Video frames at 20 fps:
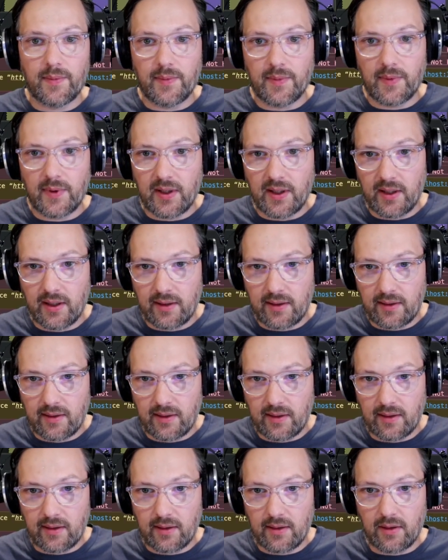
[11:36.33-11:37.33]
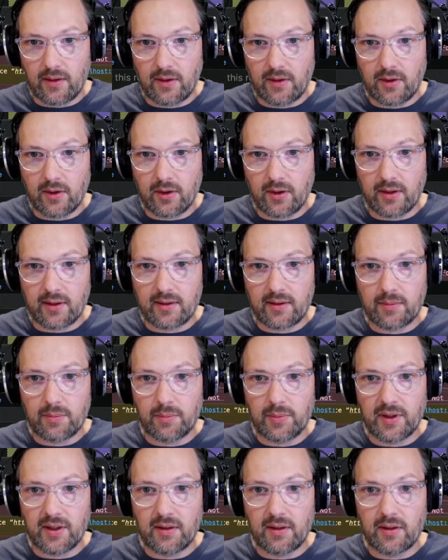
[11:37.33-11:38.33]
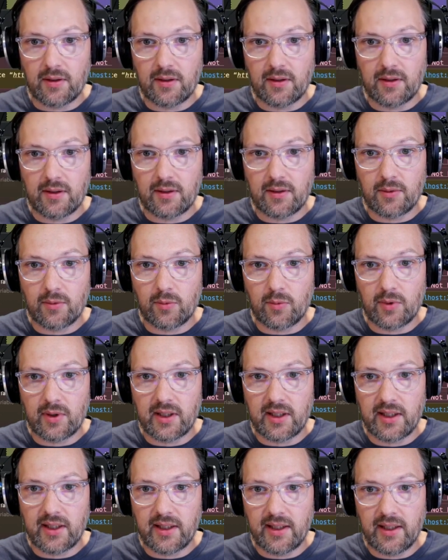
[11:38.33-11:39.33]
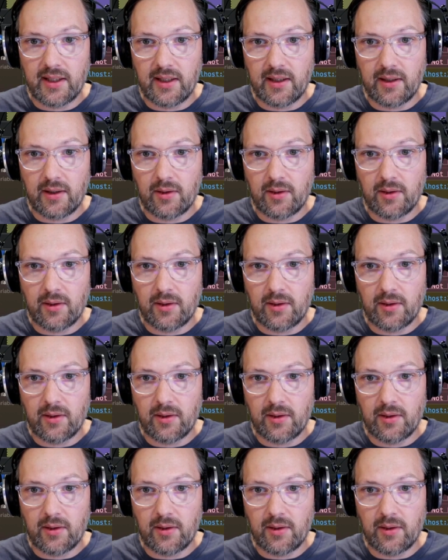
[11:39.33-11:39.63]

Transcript: It did not, because why?